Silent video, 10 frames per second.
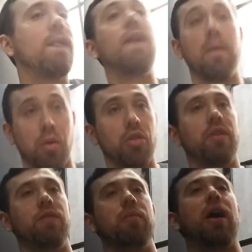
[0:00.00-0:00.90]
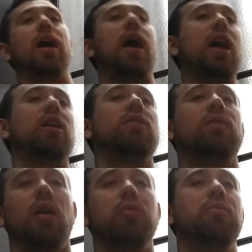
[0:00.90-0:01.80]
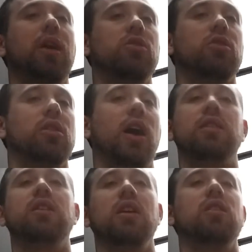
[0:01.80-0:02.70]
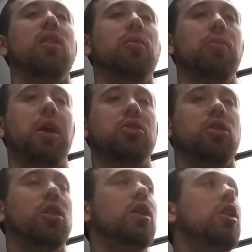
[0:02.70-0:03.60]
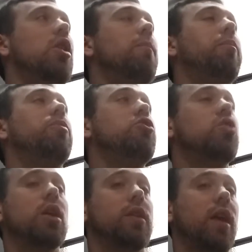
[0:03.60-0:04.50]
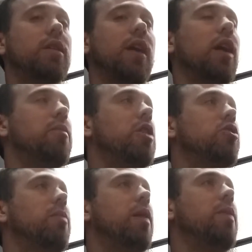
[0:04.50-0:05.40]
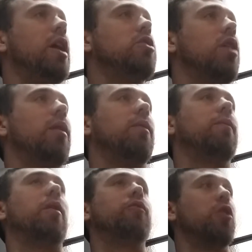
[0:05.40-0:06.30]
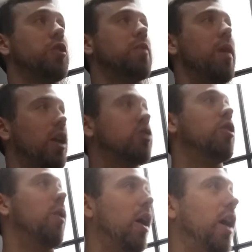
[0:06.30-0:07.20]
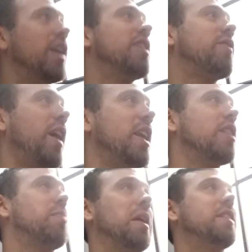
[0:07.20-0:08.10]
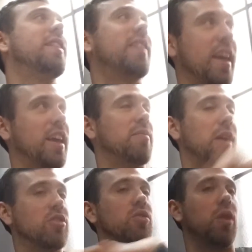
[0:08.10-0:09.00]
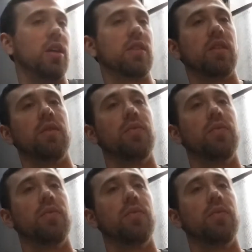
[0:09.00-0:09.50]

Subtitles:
Yeah, both of them. I had a double major. I did a double major. You can say second major. My first major was finance. My second major was.